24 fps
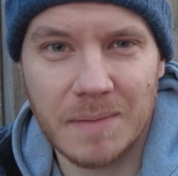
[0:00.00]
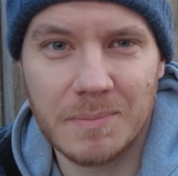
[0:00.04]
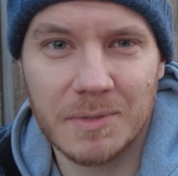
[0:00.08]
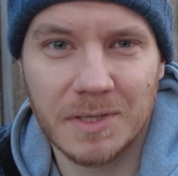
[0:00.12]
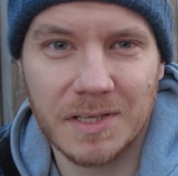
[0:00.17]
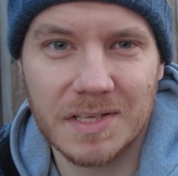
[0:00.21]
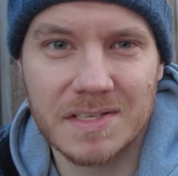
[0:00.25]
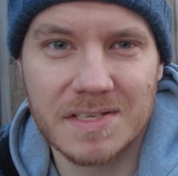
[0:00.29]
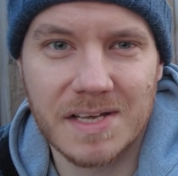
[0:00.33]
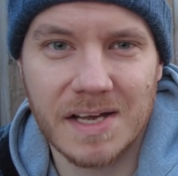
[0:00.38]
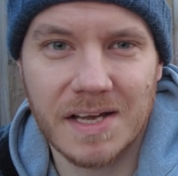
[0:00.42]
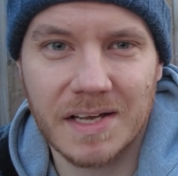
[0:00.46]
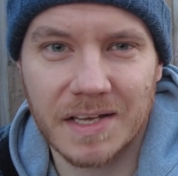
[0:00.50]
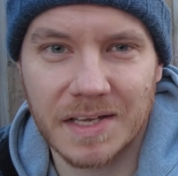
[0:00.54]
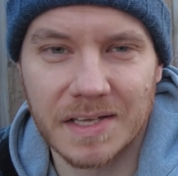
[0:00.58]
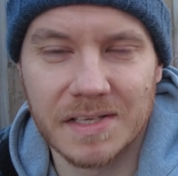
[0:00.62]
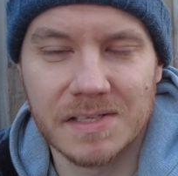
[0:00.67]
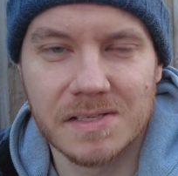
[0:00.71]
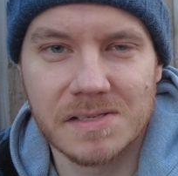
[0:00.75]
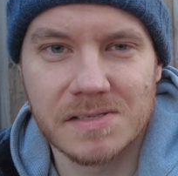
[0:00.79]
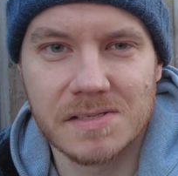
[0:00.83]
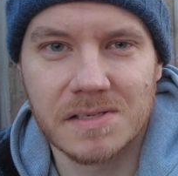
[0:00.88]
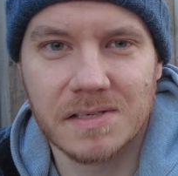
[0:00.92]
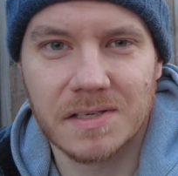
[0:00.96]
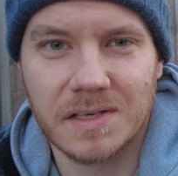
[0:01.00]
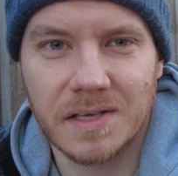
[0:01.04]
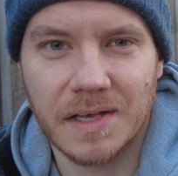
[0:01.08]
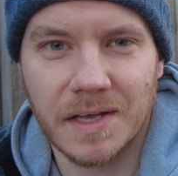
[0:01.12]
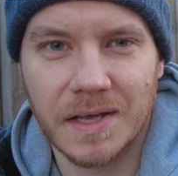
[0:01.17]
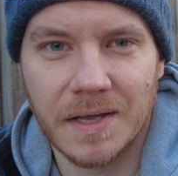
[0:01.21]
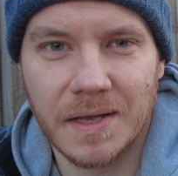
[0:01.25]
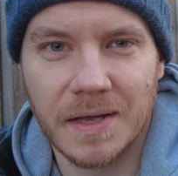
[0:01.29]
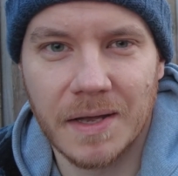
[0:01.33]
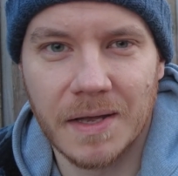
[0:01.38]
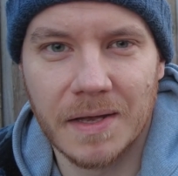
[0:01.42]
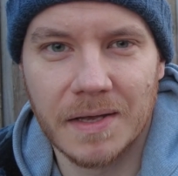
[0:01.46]
nebulae targets,
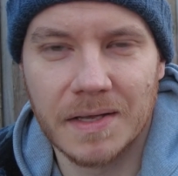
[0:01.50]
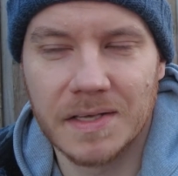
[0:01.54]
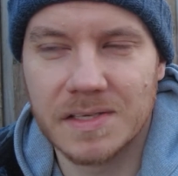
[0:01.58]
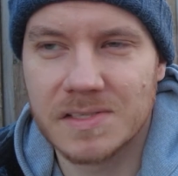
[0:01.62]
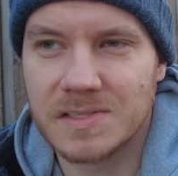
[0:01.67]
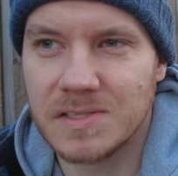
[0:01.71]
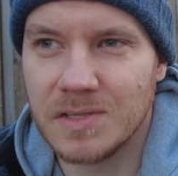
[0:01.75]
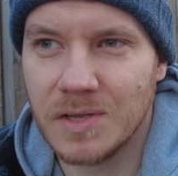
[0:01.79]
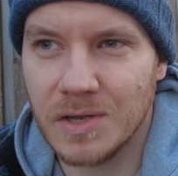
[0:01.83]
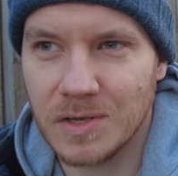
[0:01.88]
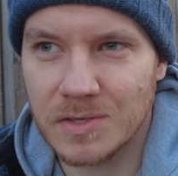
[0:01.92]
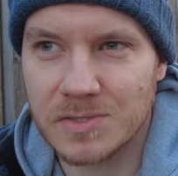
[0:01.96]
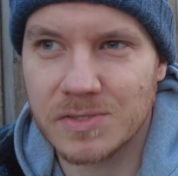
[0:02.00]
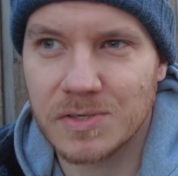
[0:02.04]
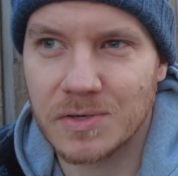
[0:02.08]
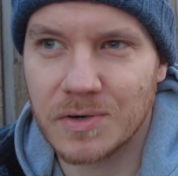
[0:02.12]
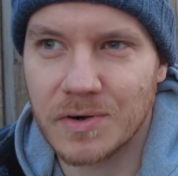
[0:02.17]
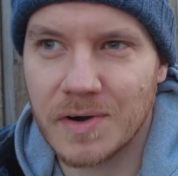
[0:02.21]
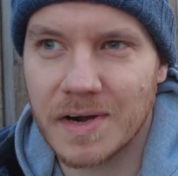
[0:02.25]
it's not so